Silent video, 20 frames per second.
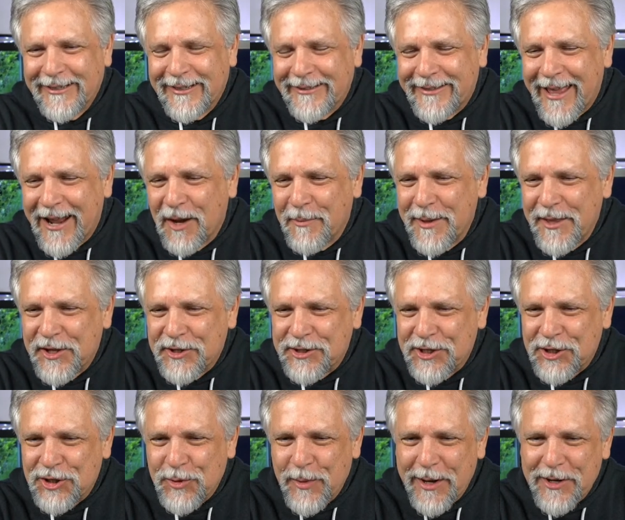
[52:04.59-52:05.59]
that'll be the
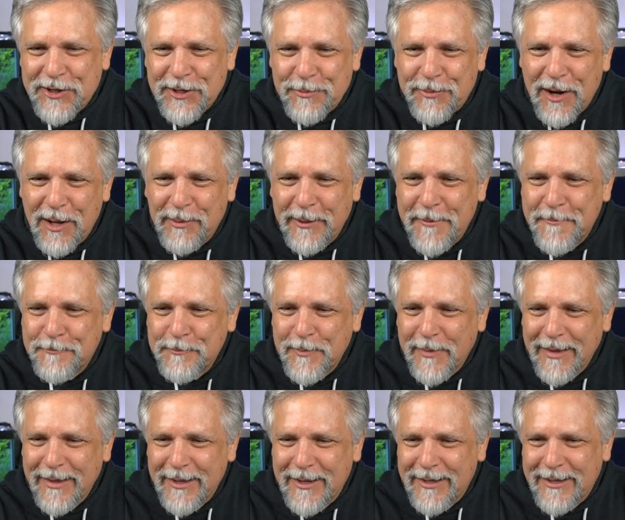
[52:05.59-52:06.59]
situation probably.
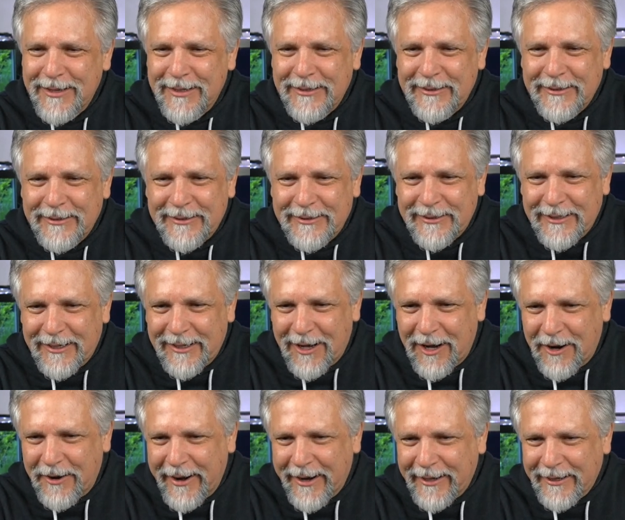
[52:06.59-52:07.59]

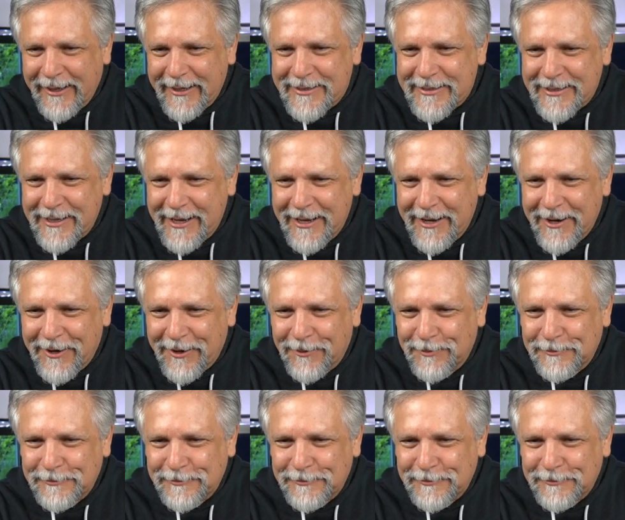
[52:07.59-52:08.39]
All right, let's see here.